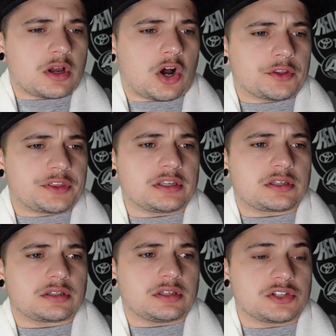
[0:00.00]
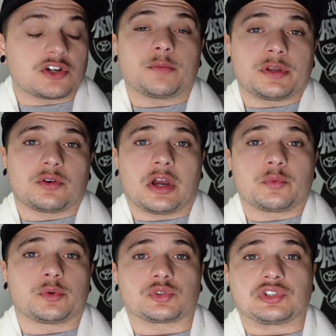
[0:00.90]
I think he's going to be a
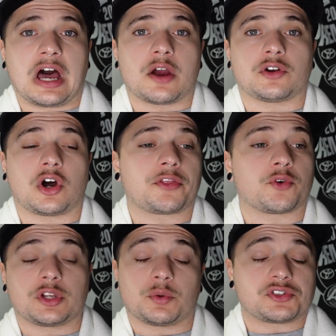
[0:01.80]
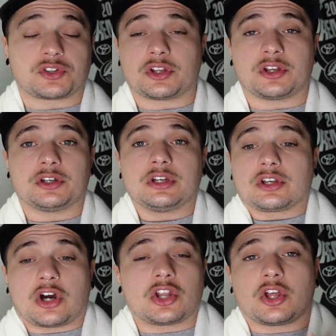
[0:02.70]
real star, and I thought he wasn't going to,
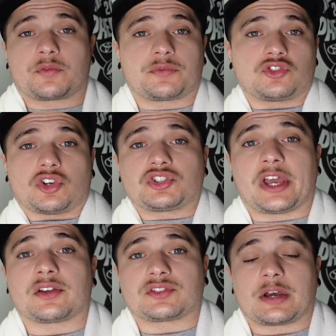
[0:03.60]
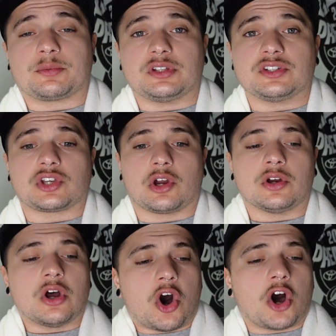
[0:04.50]
kind of like the Josh Dacos a couple of years ago,
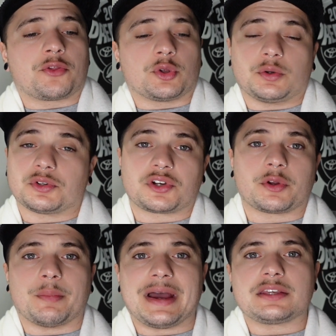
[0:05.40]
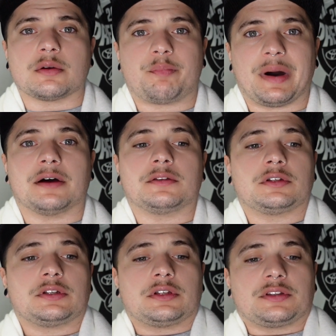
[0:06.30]
I thought he wasn't going to make it, but
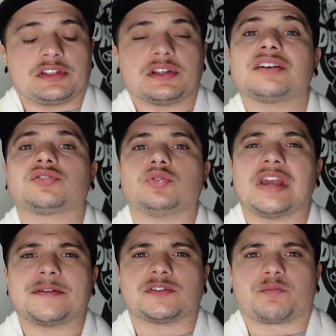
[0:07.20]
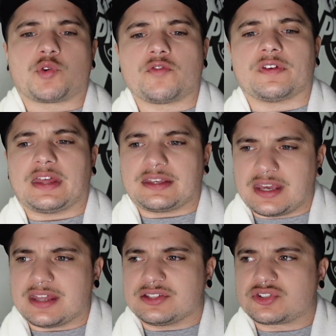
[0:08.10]
these last 2 games have proven that,
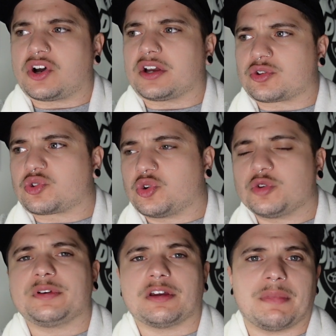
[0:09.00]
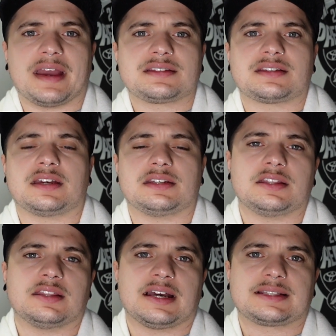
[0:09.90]
yeah, this guy could be a mainstay
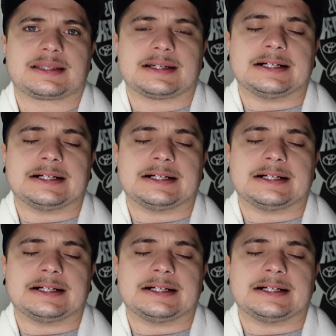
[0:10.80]
in that,